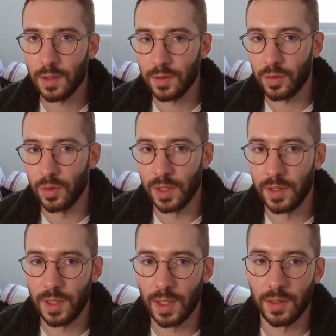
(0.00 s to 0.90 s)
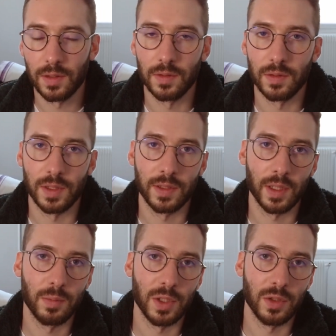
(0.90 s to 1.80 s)
So it can
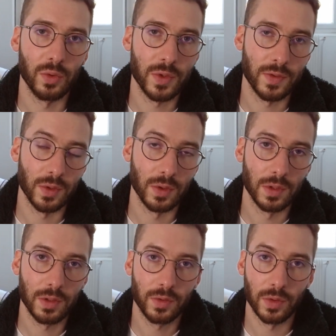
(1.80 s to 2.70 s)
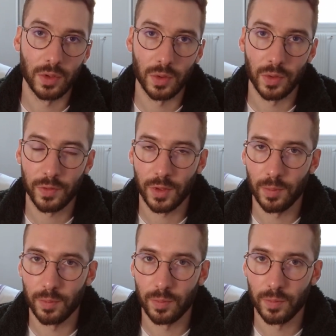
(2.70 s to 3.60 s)
be useful to know
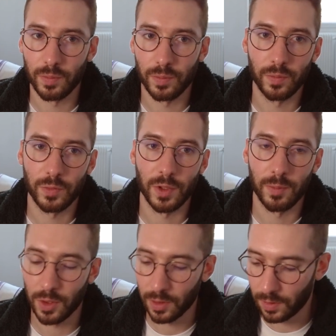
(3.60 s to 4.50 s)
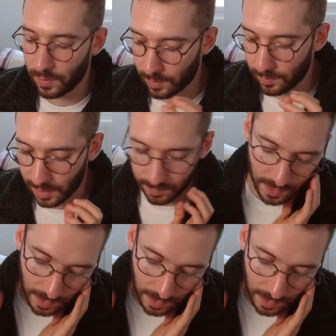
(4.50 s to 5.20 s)
some code sometimes.